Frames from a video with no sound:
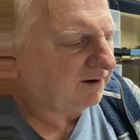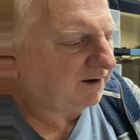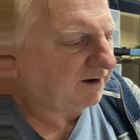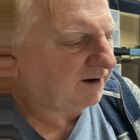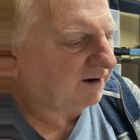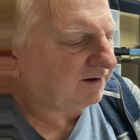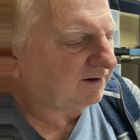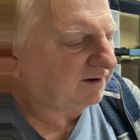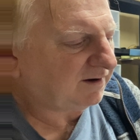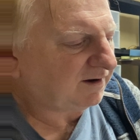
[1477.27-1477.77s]

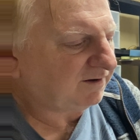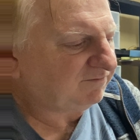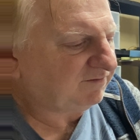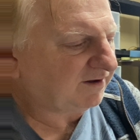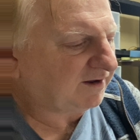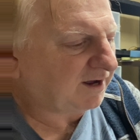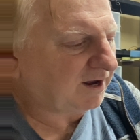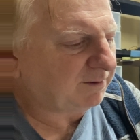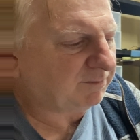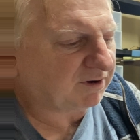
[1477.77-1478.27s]
And if you
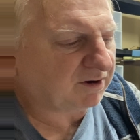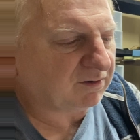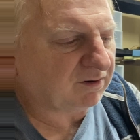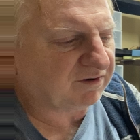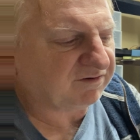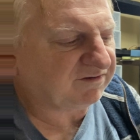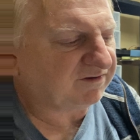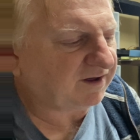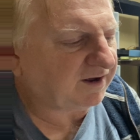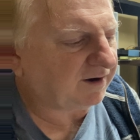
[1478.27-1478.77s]
came
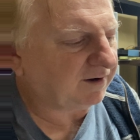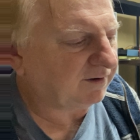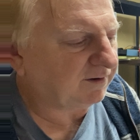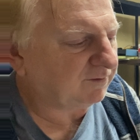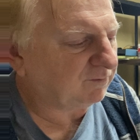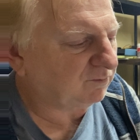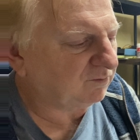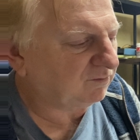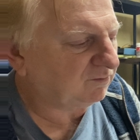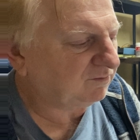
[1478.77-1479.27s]
across that,
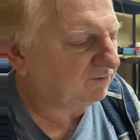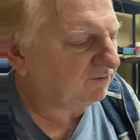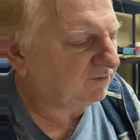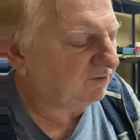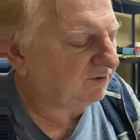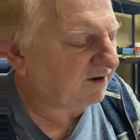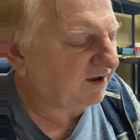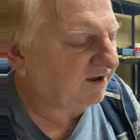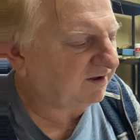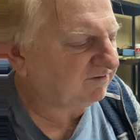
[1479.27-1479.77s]
it will
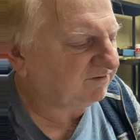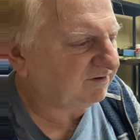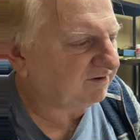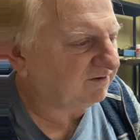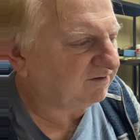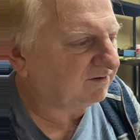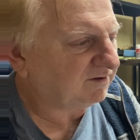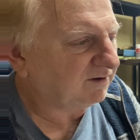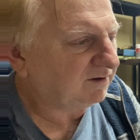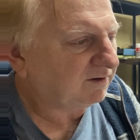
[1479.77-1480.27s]
do
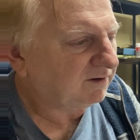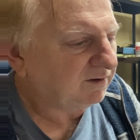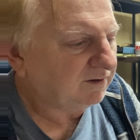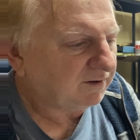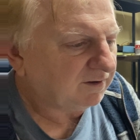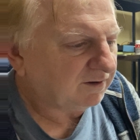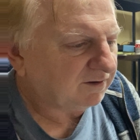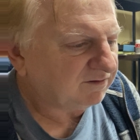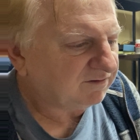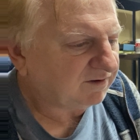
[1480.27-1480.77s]
nasties.
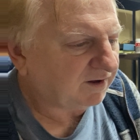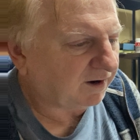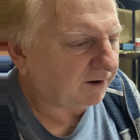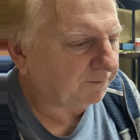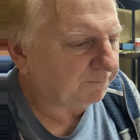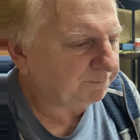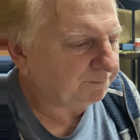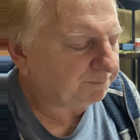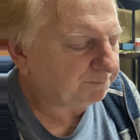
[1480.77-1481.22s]
So,